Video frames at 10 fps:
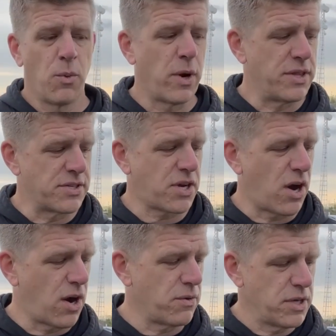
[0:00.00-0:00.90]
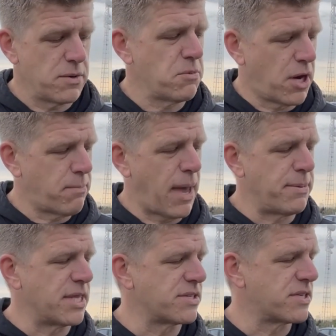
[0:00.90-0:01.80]
where this car, you know,
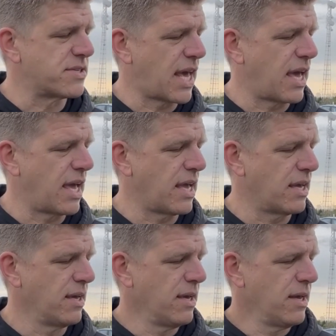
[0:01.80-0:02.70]
maybe this is a